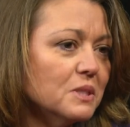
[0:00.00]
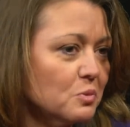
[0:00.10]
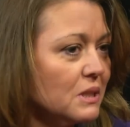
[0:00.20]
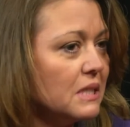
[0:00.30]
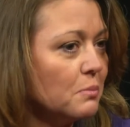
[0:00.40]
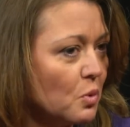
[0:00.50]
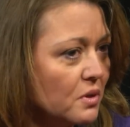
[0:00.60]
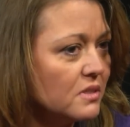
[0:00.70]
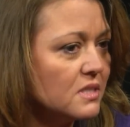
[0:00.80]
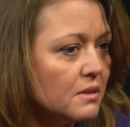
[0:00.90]
is really
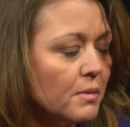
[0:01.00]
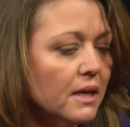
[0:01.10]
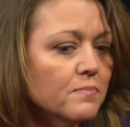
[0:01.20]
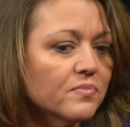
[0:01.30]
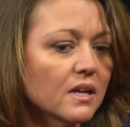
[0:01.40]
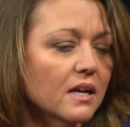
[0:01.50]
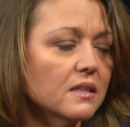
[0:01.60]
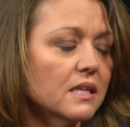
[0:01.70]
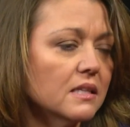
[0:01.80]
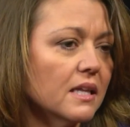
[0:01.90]
important to me. I
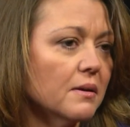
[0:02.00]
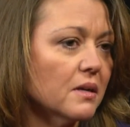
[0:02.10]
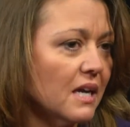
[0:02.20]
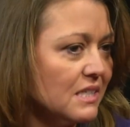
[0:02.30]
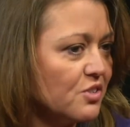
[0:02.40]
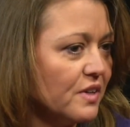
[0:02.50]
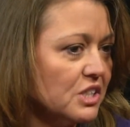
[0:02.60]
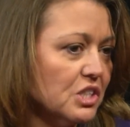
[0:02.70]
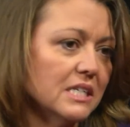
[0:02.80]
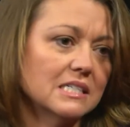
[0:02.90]
think that
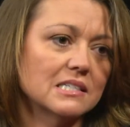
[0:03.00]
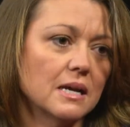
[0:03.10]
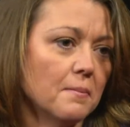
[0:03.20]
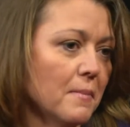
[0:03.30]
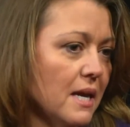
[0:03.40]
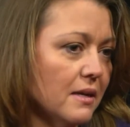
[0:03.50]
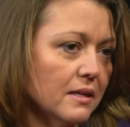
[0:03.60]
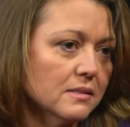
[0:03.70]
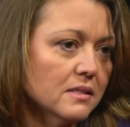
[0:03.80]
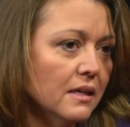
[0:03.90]
conservation is a
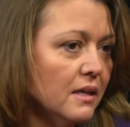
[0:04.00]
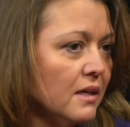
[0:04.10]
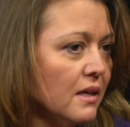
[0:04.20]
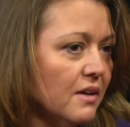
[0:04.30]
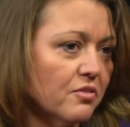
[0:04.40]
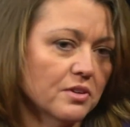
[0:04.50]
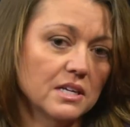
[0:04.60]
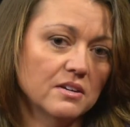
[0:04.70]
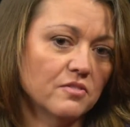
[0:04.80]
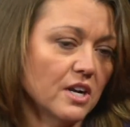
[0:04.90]
maintenance for
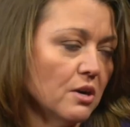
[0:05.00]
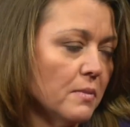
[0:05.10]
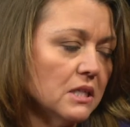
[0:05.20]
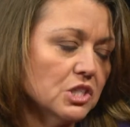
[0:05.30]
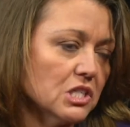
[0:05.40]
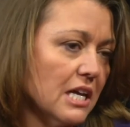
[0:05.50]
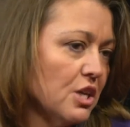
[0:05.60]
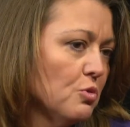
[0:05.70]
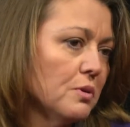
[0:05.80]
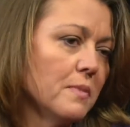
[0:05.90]
the environment, just like
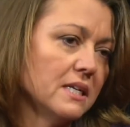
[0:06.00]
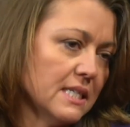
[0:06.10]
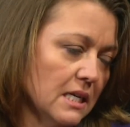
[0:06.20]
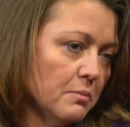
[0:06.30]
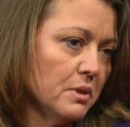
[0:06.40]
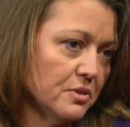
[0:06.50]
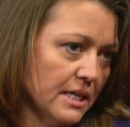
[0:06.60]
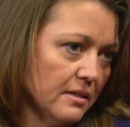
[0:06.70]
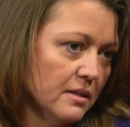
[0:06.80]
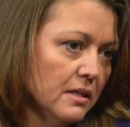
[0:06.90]
you would maintain a
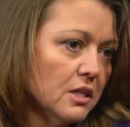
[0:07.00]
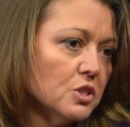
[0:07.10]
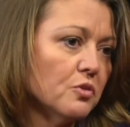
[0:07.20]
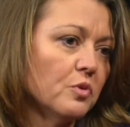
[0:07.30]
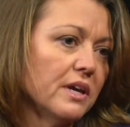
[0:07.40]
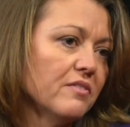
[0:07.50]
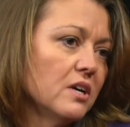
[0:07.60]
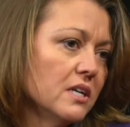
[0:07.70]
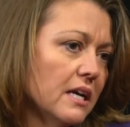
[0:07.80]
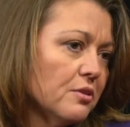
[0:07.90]
building. So if we have
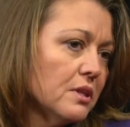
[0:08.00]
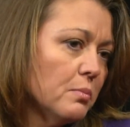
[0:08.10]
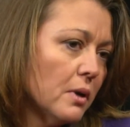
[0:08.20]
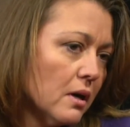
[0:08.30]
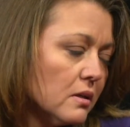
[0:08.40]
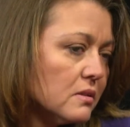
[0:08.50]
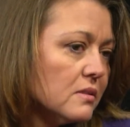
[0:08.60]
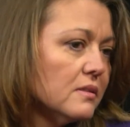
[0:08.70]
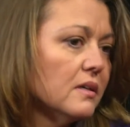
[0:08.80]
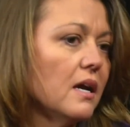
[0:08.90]
unhealthy
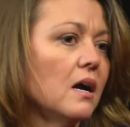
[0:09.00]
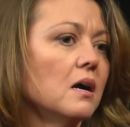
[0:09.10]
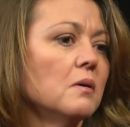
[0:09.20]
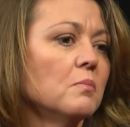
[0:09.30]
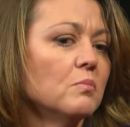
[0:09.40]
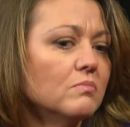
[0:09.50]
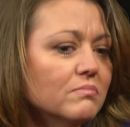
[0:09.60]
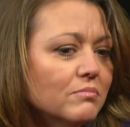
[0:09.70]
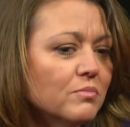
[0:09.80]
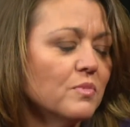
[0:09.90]
parks,
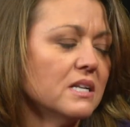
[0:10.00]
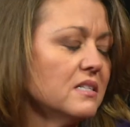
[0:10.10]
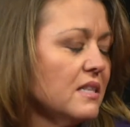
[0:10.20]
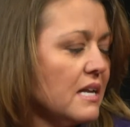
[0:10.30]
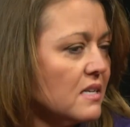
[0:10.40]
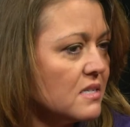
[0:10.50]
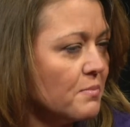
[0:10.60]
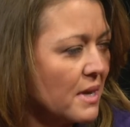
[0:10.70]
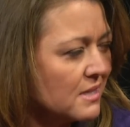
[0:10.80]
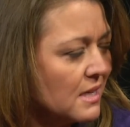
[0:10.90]
that doesn't
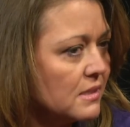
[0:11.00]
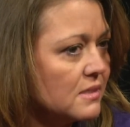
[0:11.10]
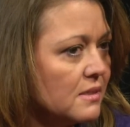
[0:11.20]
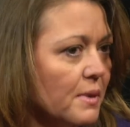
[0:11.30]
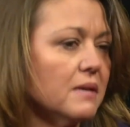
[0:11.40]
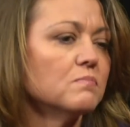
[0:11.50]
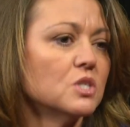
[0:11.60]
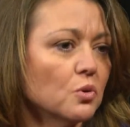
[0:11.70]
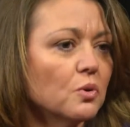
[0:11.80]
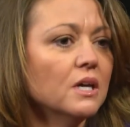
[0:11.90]
make sense to me.
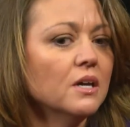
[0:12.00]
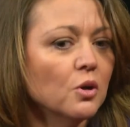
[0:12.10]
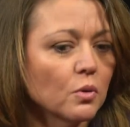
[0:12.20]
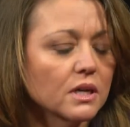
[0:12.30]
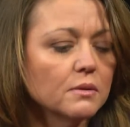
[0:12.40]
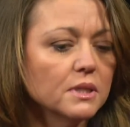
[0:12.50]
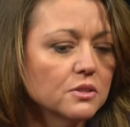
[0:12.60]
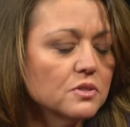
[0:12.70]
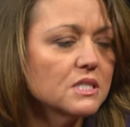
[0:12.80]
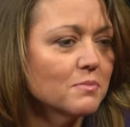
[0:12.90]
So we're going to be
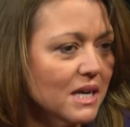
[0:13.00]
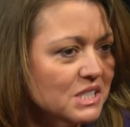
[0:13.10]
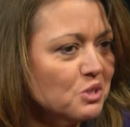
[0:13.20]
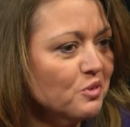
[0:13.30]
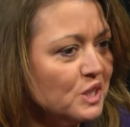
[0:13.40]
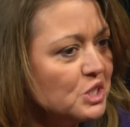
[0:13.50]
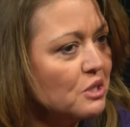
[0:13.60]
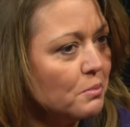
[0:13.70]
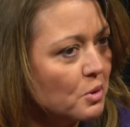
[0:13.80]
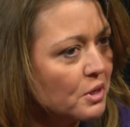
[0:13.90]
doing some conservation.
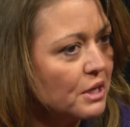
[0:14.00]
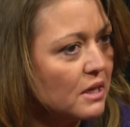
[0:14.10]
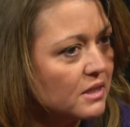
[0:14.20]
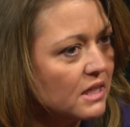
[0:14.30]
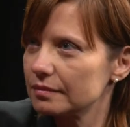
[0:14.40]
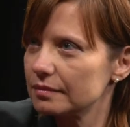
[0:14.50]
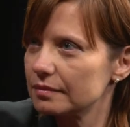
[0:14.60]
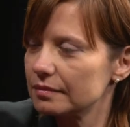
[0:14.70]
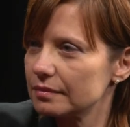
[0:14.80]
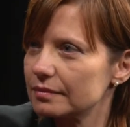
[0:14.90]
I'm already in the
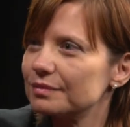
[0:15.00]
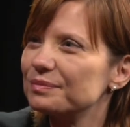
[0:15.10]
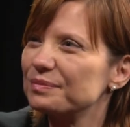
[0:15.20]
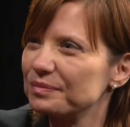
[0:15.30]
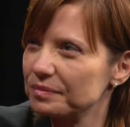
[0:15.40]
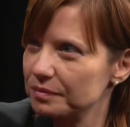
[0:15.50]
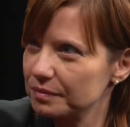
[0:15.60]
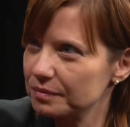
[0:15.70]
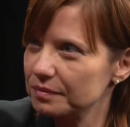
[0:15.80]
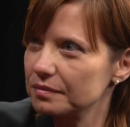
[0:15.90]
works.
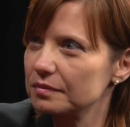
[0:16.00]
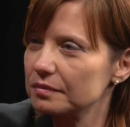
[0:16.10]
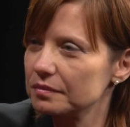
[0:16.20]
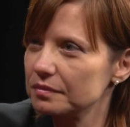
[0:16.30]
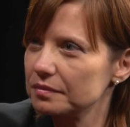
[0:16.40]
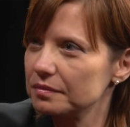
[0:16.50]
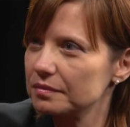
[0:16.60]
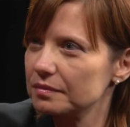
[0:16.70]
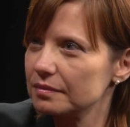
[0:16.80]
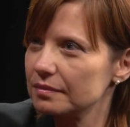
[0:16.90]
I'm
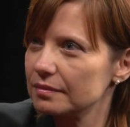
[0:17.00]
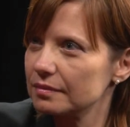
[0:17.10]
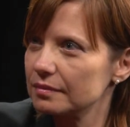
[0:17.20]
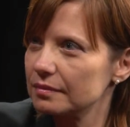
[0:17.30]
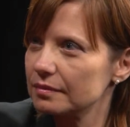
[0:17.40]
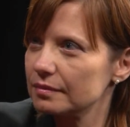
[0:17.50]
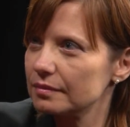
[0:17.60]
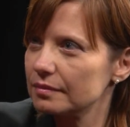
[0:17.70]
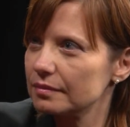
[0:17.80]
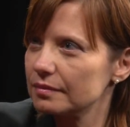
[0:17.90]
helping
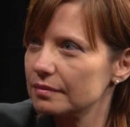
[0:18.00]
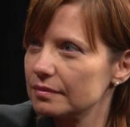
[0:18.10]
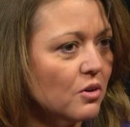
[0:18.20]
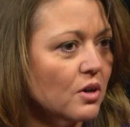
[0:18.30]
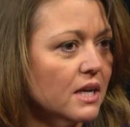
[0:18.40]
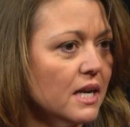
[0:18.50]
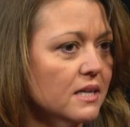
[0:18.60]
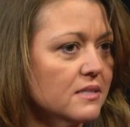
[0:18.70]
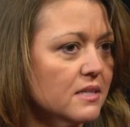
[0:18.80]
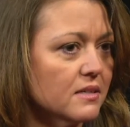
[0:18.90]
to
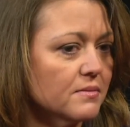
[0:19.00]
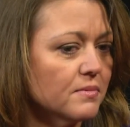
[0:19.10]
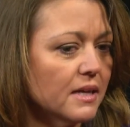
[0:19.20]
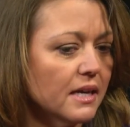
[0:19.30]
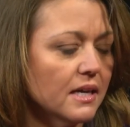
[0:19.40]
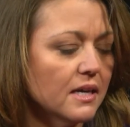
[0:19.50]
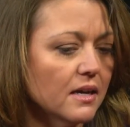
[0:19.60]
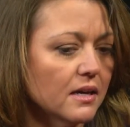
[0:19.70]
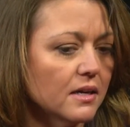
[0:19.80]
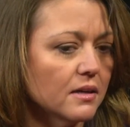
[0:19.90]
organize a
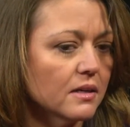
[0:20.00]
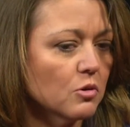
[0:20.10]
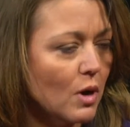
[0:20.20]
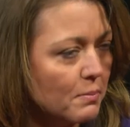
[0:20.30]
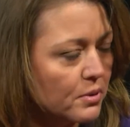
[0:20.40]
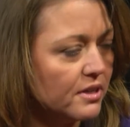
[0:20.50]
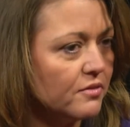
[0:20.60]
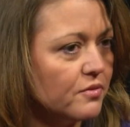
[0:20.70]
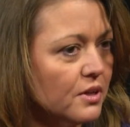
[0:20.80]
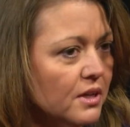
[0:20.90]

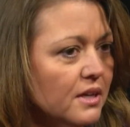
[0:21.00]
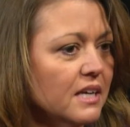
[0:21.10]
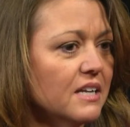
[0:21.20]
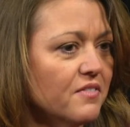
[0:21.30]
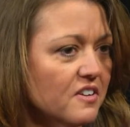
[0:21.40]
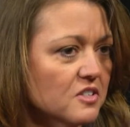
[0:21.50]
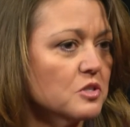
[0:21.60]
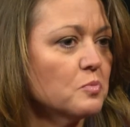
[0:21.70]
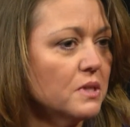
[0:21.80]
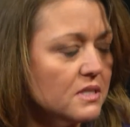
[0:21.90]
cooperative invasive
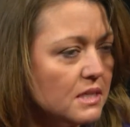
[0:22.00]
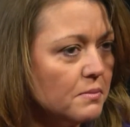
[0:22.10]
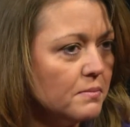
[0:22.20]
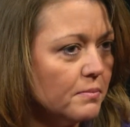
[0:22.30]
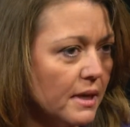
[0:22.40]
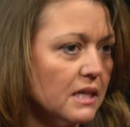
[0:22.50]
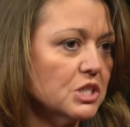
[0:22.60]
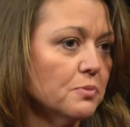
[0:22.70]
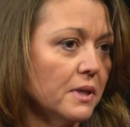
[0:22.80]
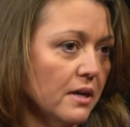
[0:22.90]
species
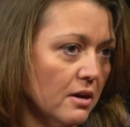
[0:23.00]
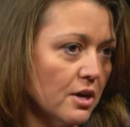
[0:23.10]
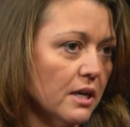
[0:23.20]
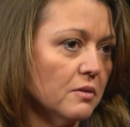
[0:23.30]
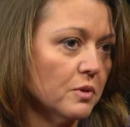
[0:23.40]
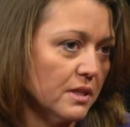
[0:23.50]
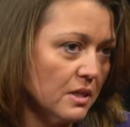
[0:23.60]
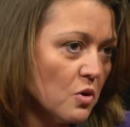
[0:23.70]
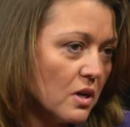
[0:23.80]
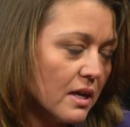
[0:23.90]
management area within
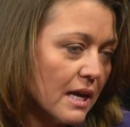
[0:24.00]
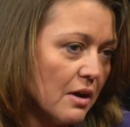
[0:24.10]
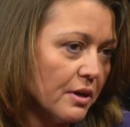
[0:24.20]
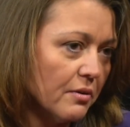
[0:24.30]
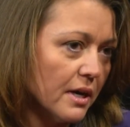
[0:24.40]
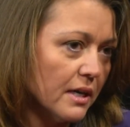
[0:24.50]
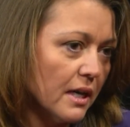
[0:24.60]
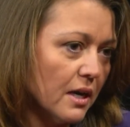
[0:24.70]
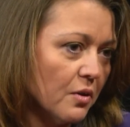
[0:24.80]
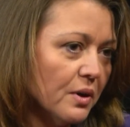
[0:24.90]
Oakland County right
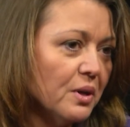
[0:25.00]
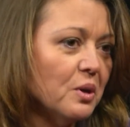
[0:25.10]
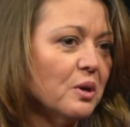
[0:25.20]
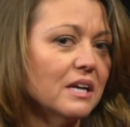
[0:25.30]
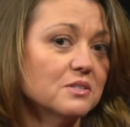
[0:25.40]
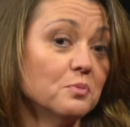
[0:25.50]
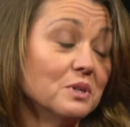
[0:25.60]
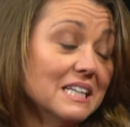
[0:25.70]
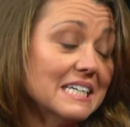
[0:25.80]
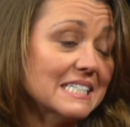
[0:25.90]
now. Got some
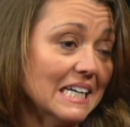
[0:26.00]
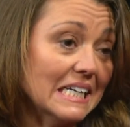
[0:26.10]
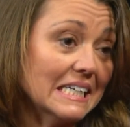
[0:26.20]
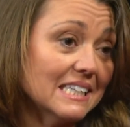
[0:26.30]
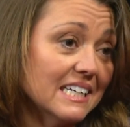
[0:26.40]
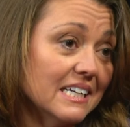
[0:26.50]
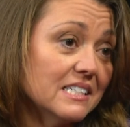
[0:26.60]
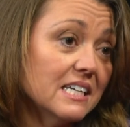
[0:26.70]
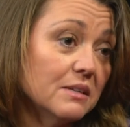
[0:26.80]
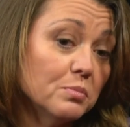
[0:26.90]
really exciting
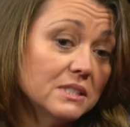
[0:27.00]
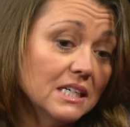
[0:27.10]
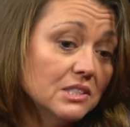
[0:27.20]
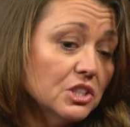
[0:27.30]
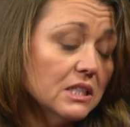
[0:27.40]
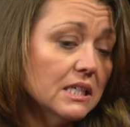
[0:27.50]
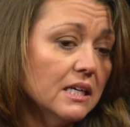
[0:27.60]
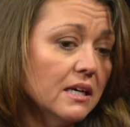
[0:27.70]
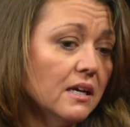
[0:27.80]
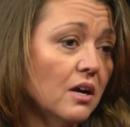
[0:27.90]
things, and potentially
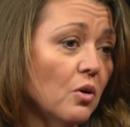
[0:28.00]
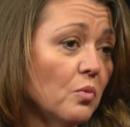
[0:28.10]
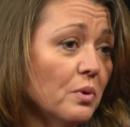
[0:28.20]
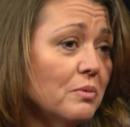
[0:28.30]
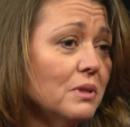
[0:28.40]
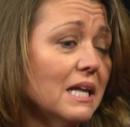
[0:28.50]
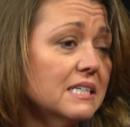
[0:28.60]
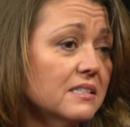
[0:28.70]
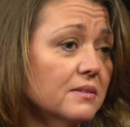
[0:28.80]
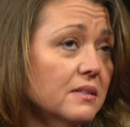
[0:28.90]
we would like
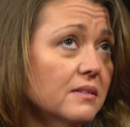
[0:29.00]
to